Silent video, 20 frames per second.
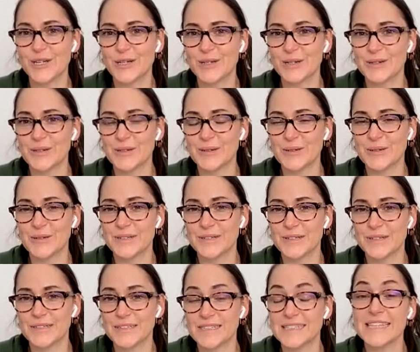to
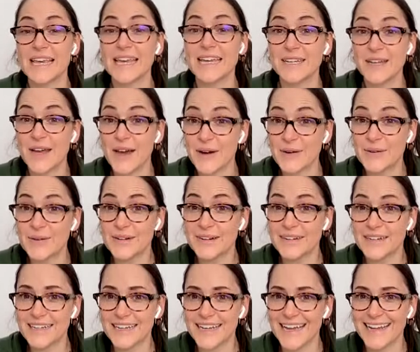say no
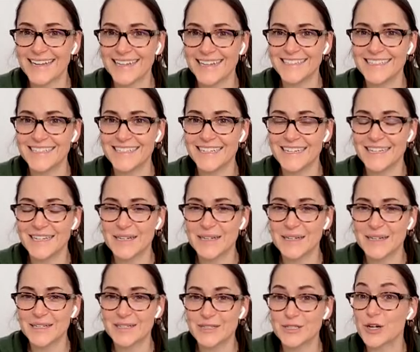and
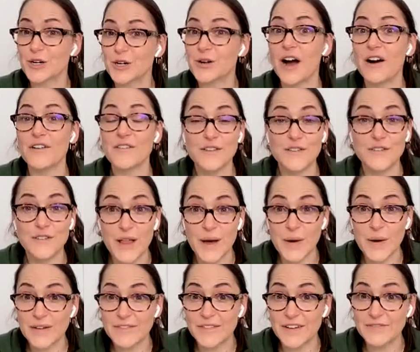turn off the
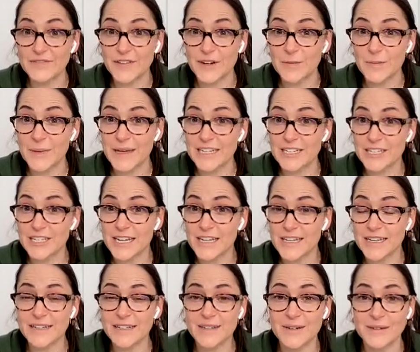flow of
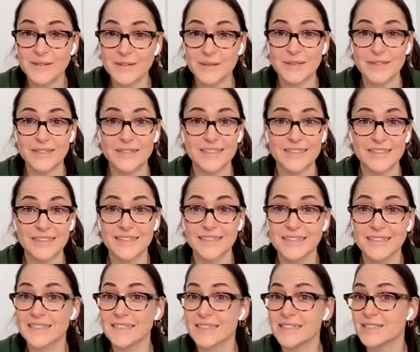information, or
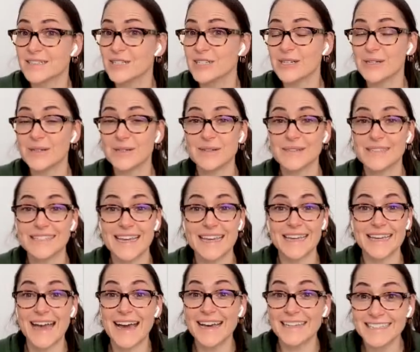to
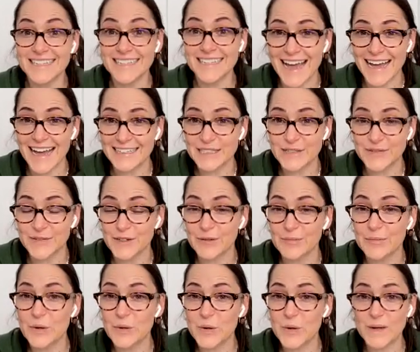say yes and ask
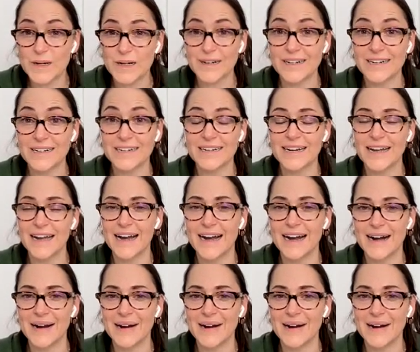for more,